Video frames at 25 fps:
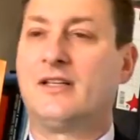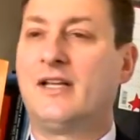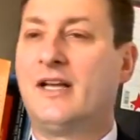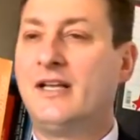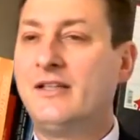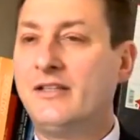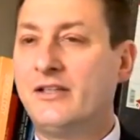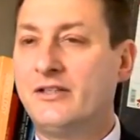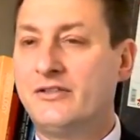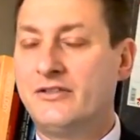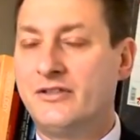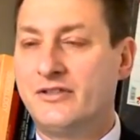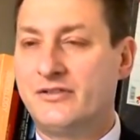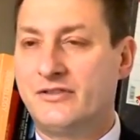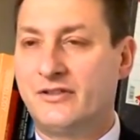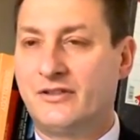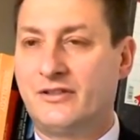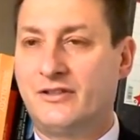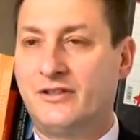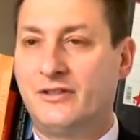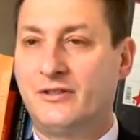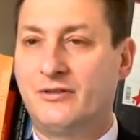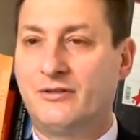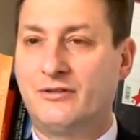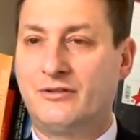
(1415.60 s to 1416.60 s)
Energy
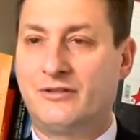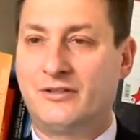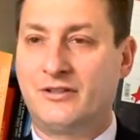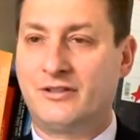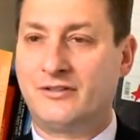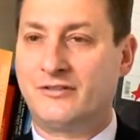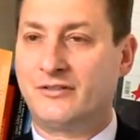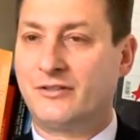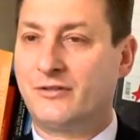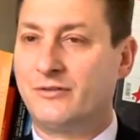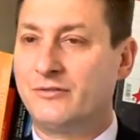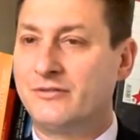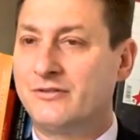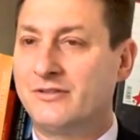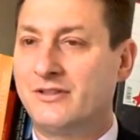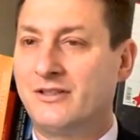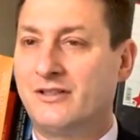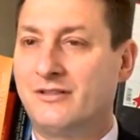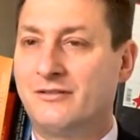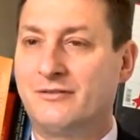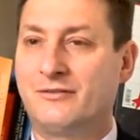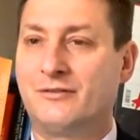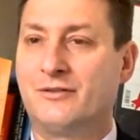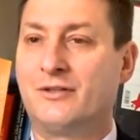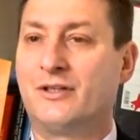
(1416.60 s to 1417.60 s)
security is a
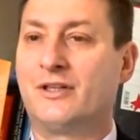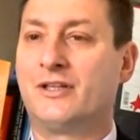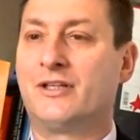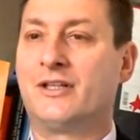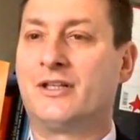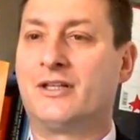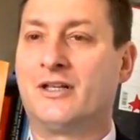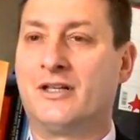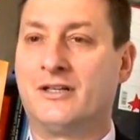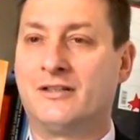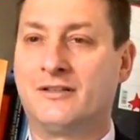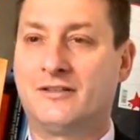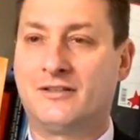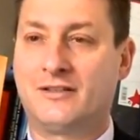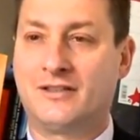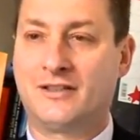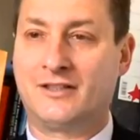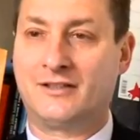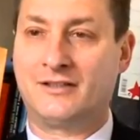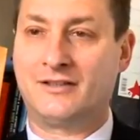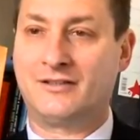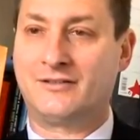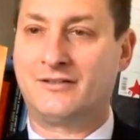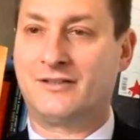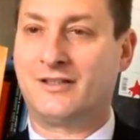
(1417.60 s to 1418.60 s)
concern for any country,
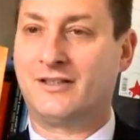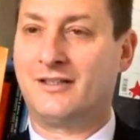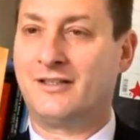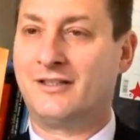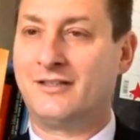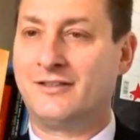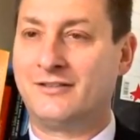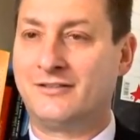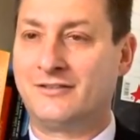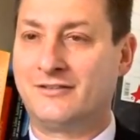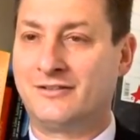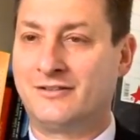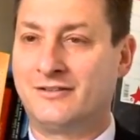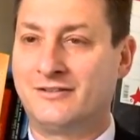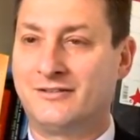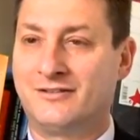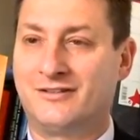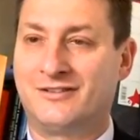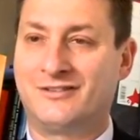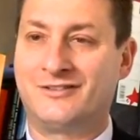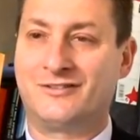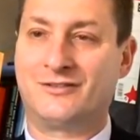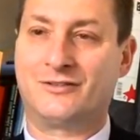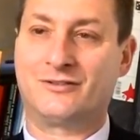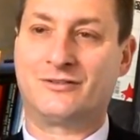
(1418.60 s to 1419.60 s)
and Israel is
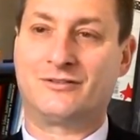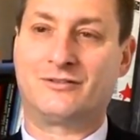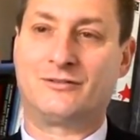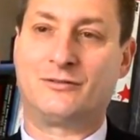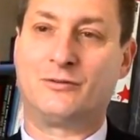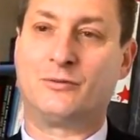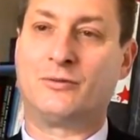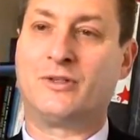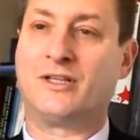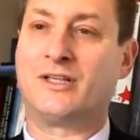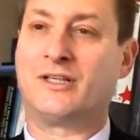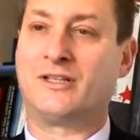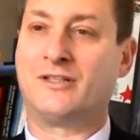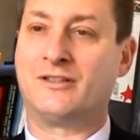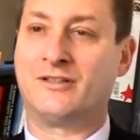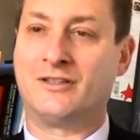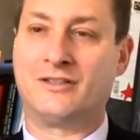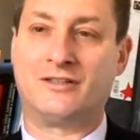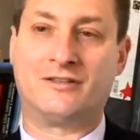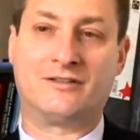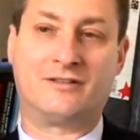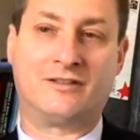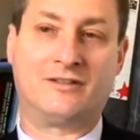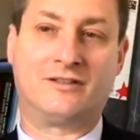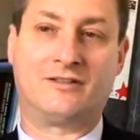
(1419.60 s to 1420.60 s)
not unique in
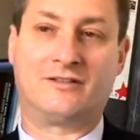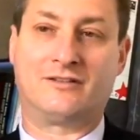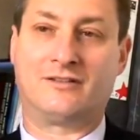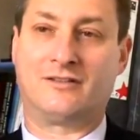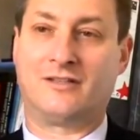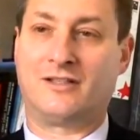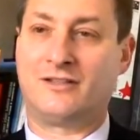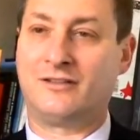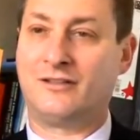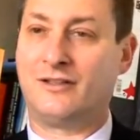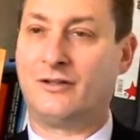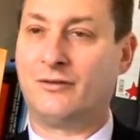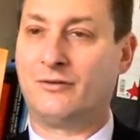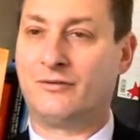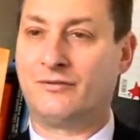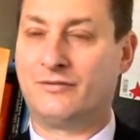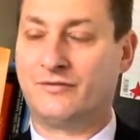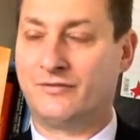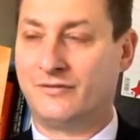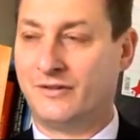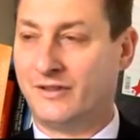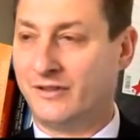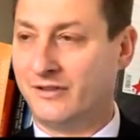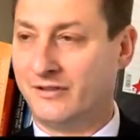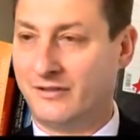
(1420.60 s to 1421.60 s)
this sense, the idea of
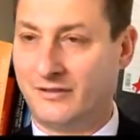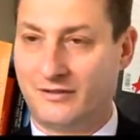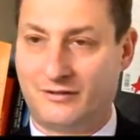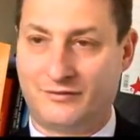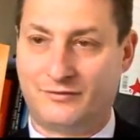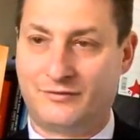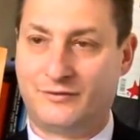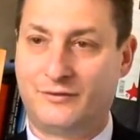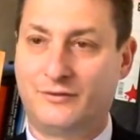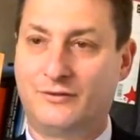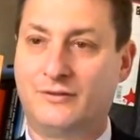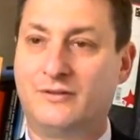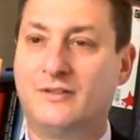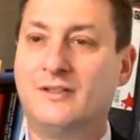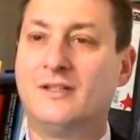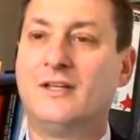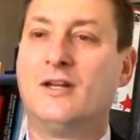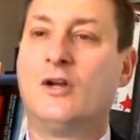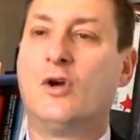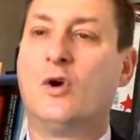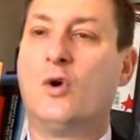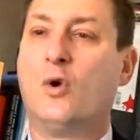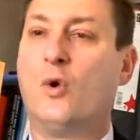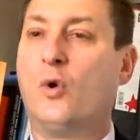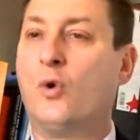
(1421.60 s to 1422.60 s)
needing for
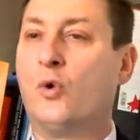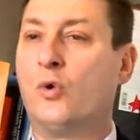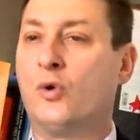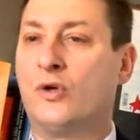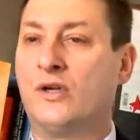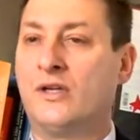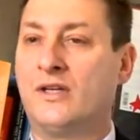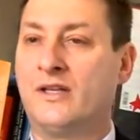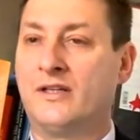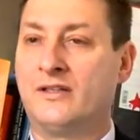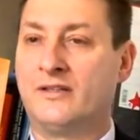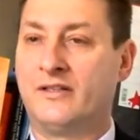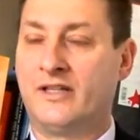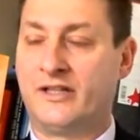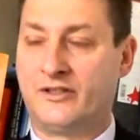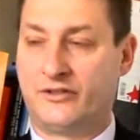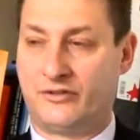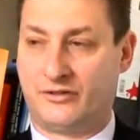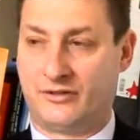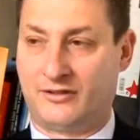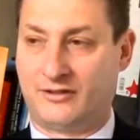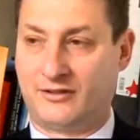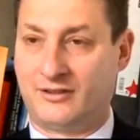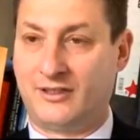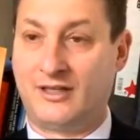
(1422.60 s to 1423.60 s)
oil and
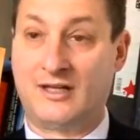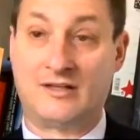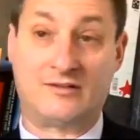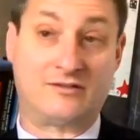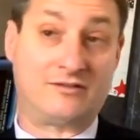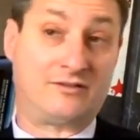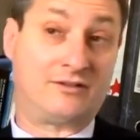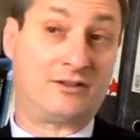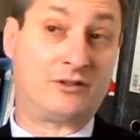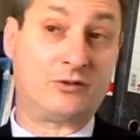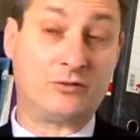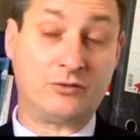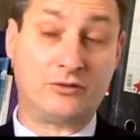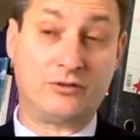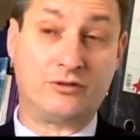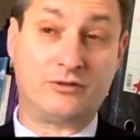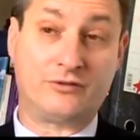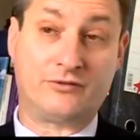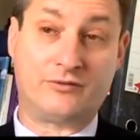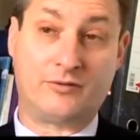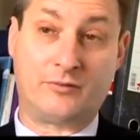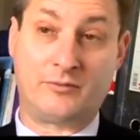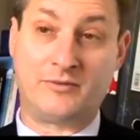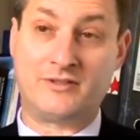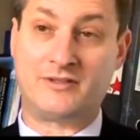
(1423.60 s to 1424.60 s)
natural gas. The good
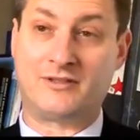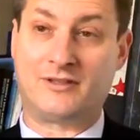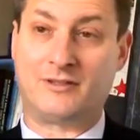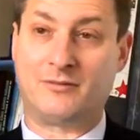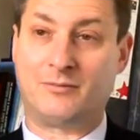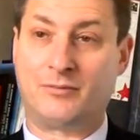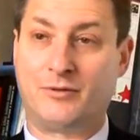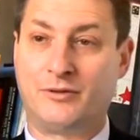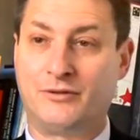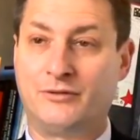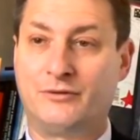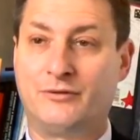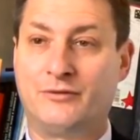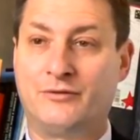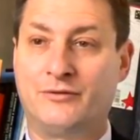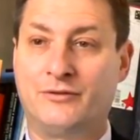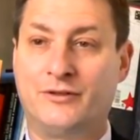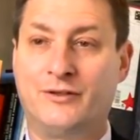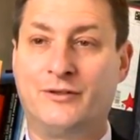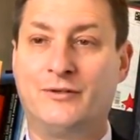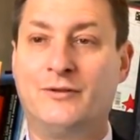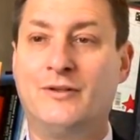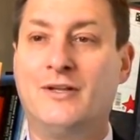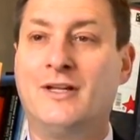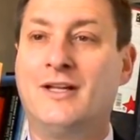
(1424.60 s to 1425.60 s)
news from Israel's point of
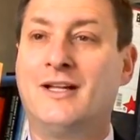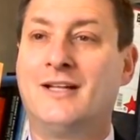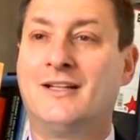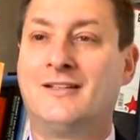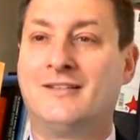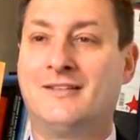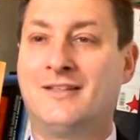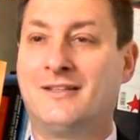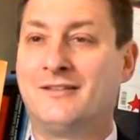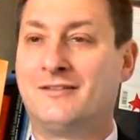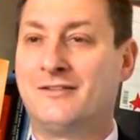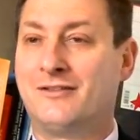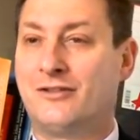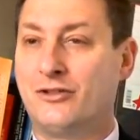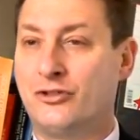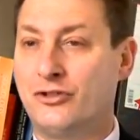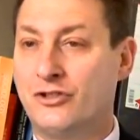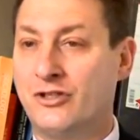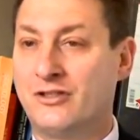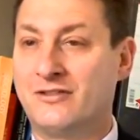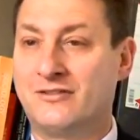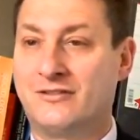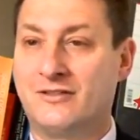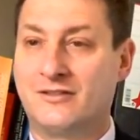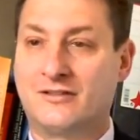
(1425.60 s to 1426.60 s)
view, that they
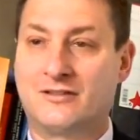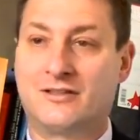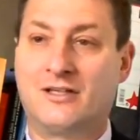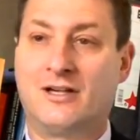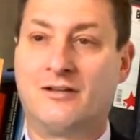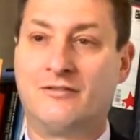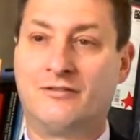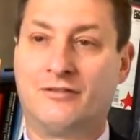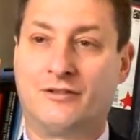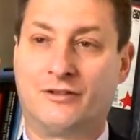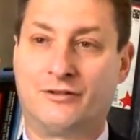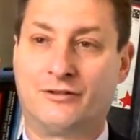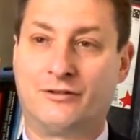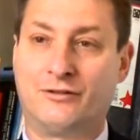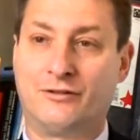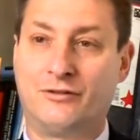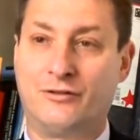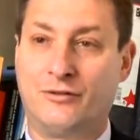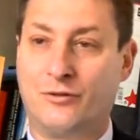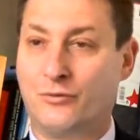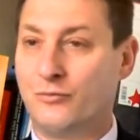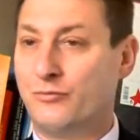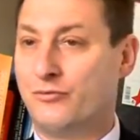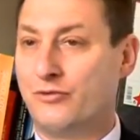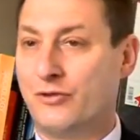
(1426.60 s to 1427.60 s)
just discovered
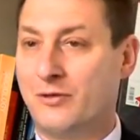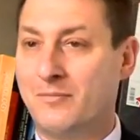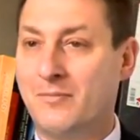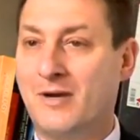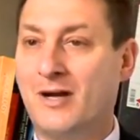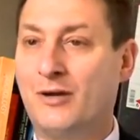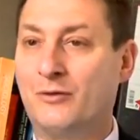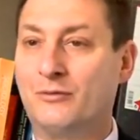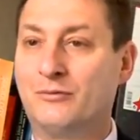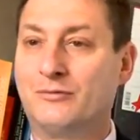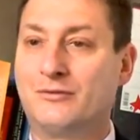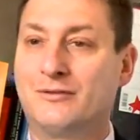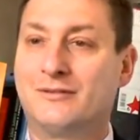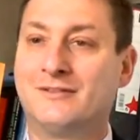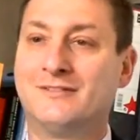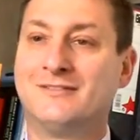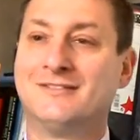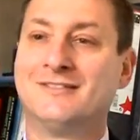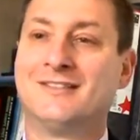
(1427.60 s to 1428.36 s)
huge amount